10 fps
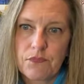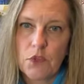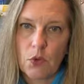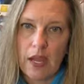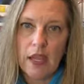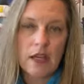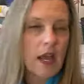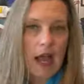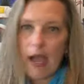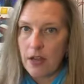right?
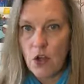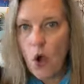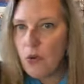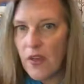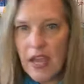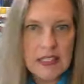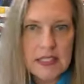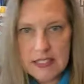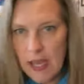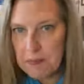I know the 8
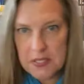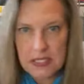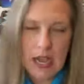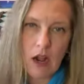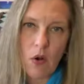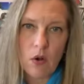steps now.